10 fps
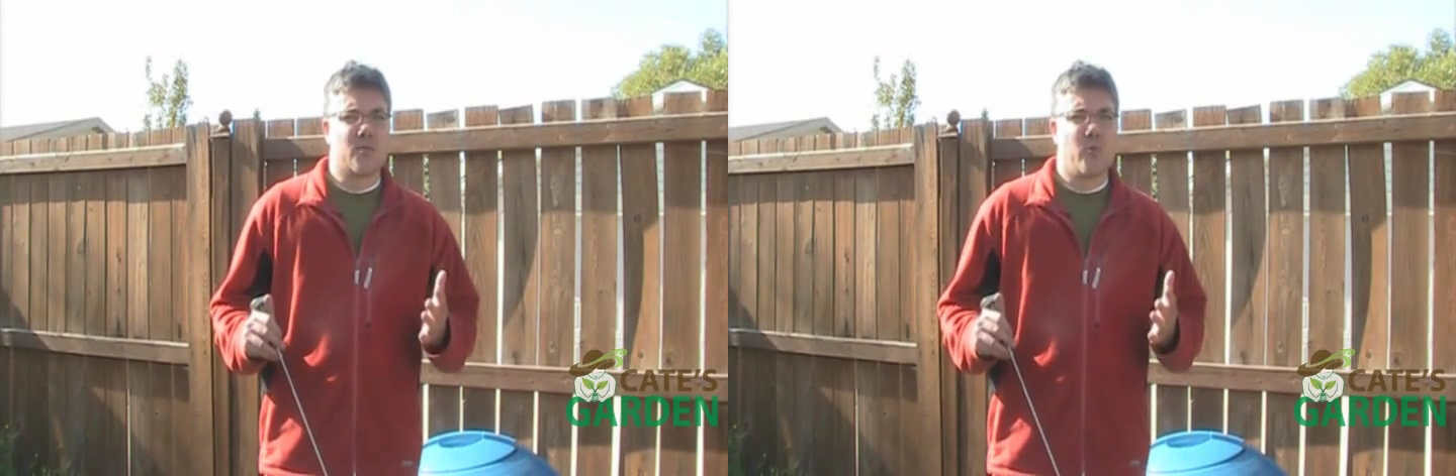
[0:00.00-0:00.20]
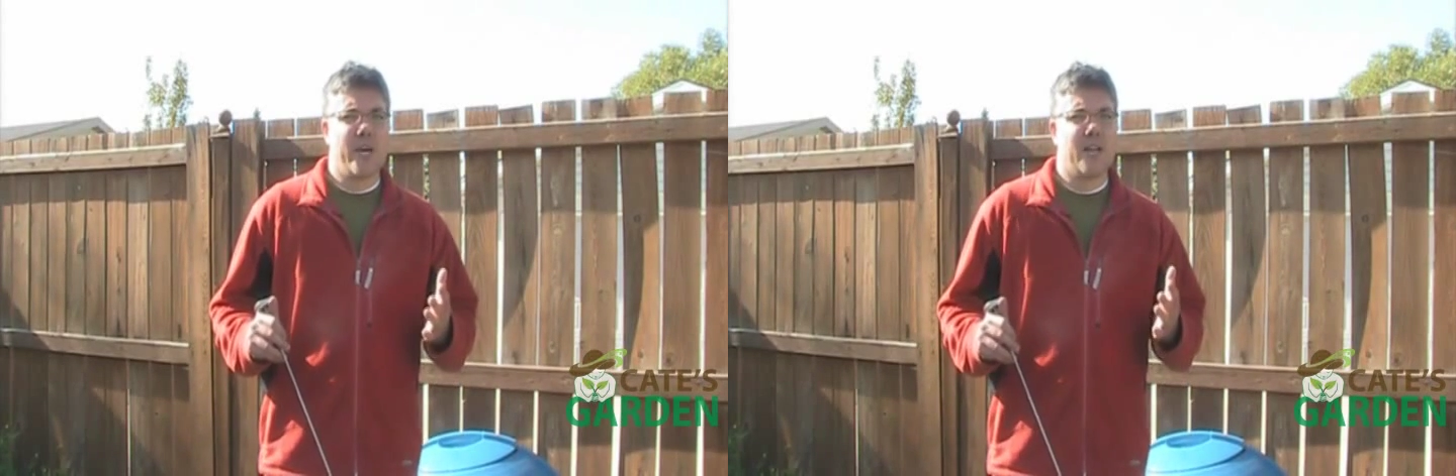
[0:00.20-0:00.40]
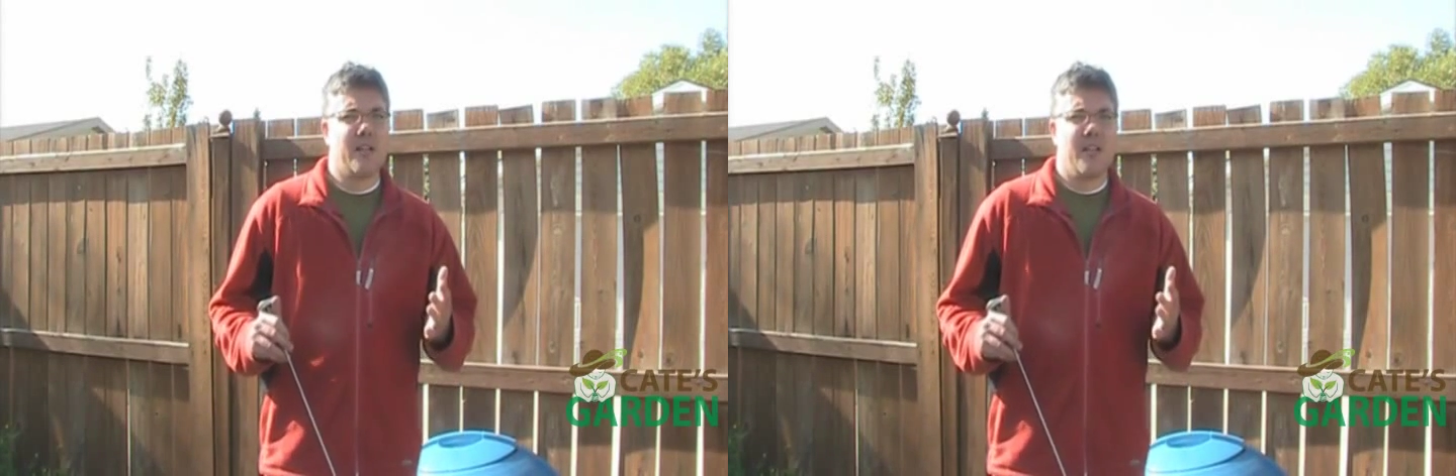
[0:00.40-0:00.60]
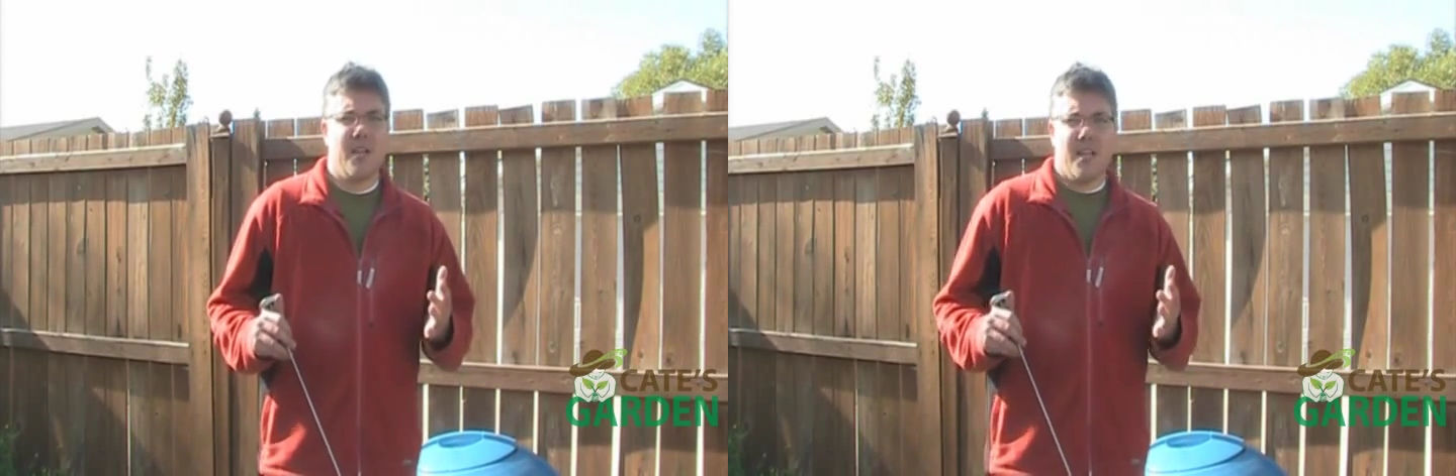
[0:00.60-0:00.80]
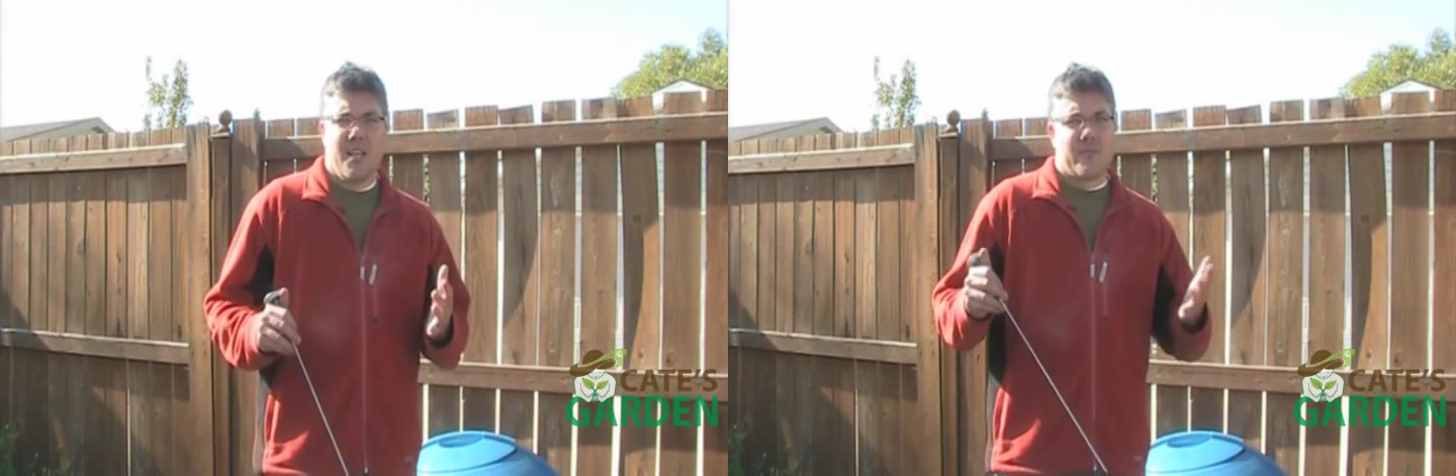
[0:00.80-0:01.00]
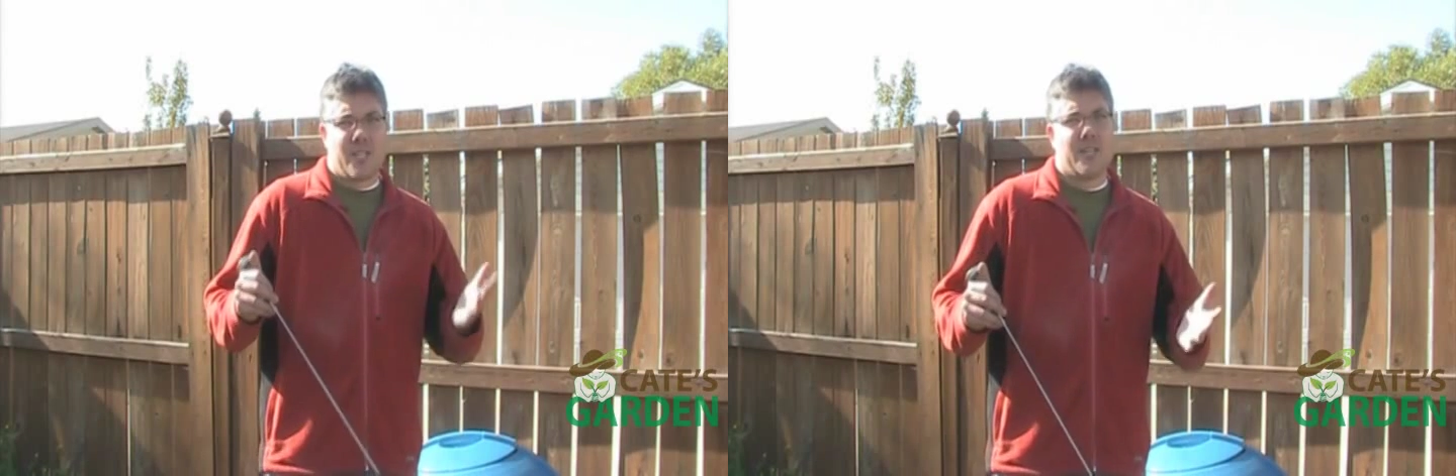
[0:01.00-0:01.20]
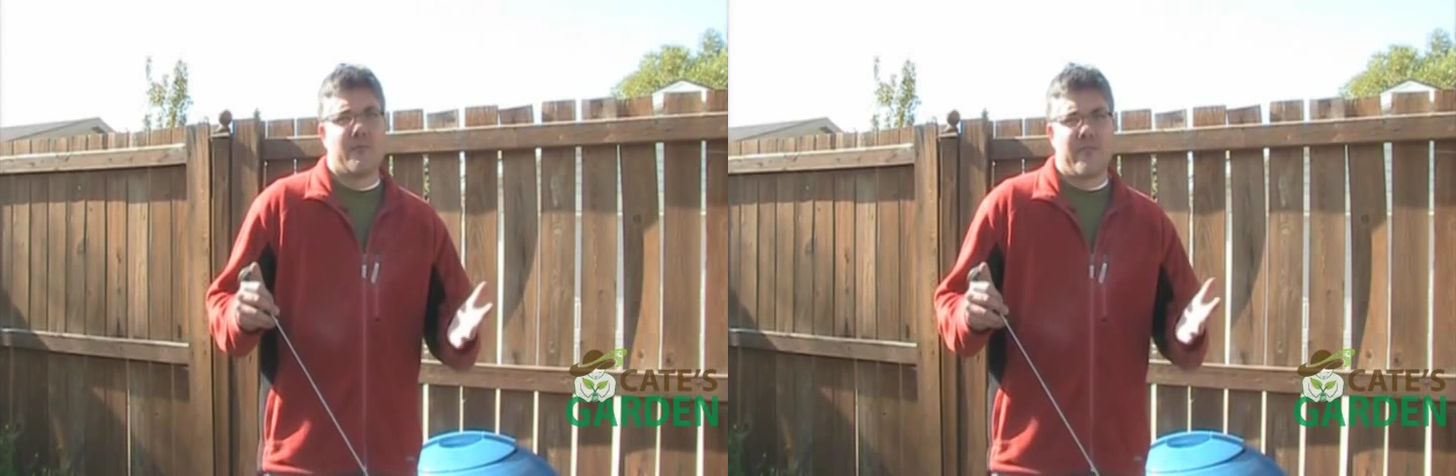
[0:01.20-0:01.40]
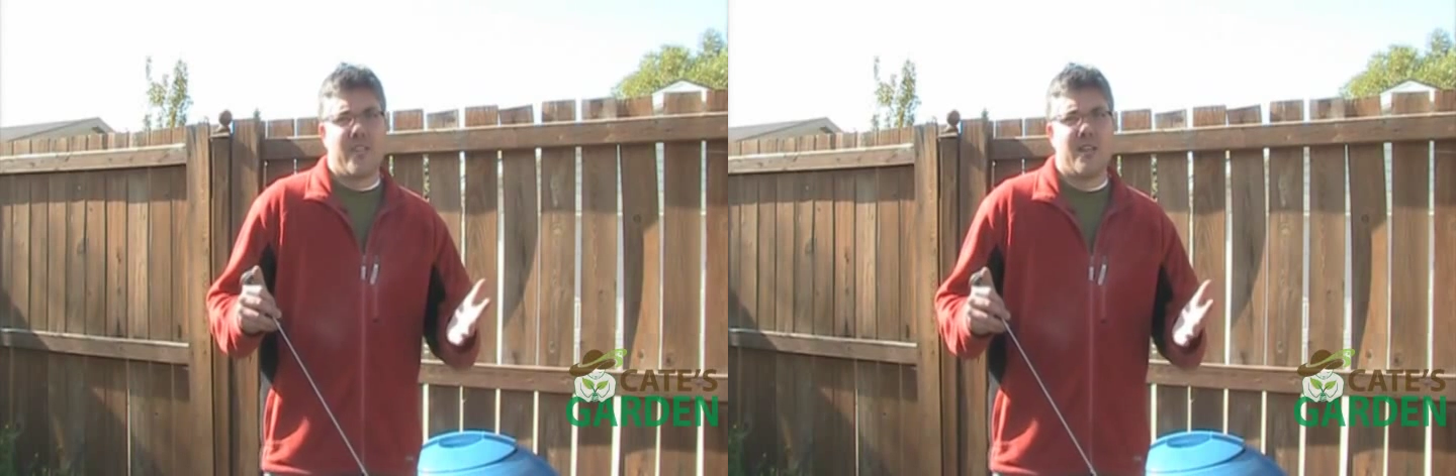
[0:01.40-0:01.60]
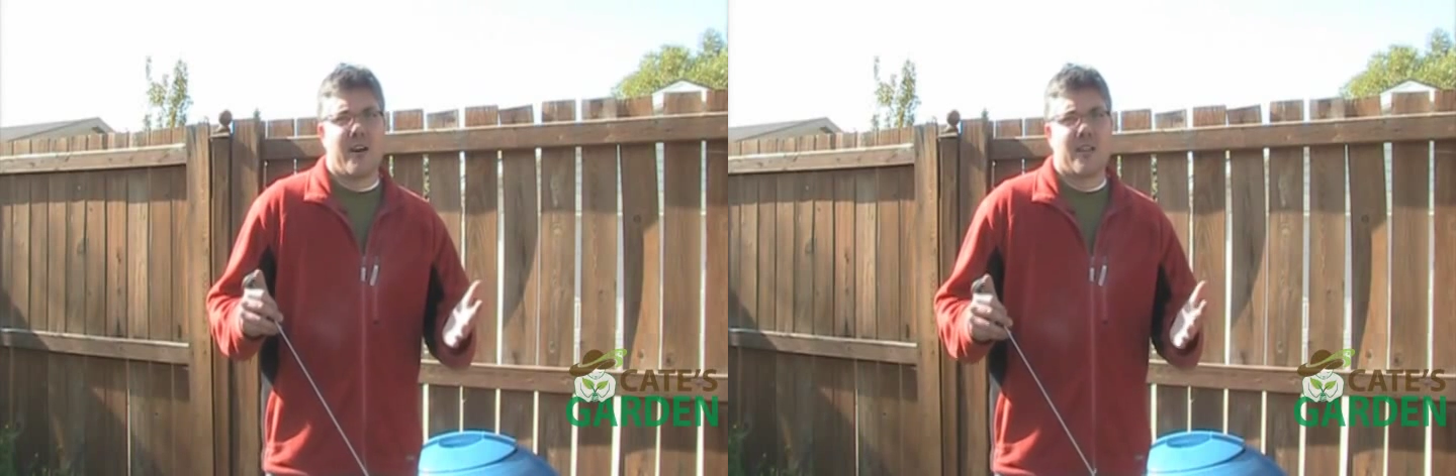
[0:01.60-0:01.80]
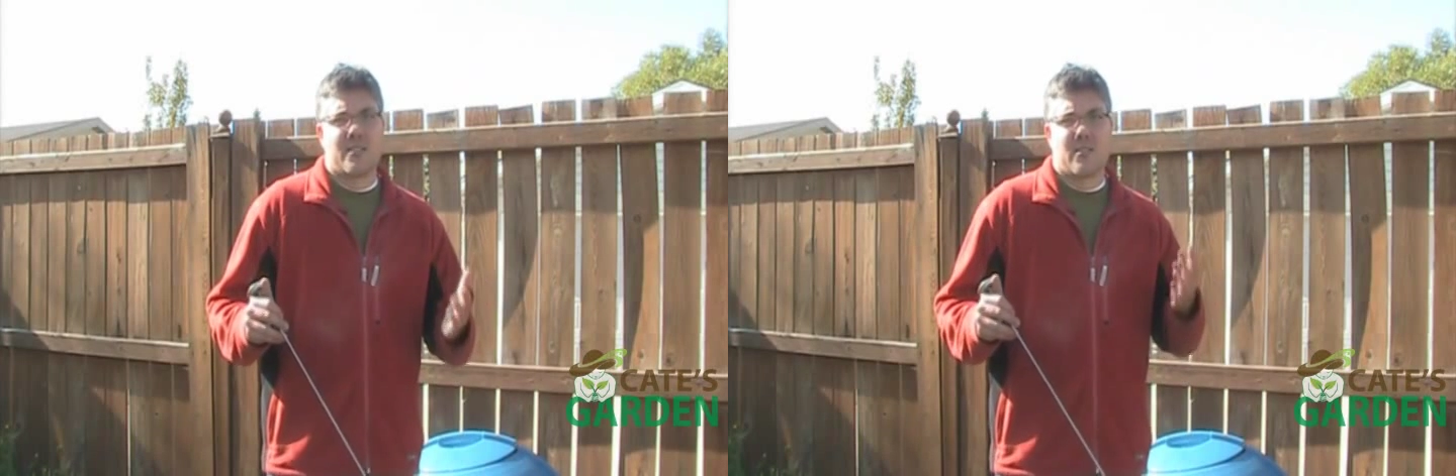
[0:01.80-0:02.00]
as well to help feed on.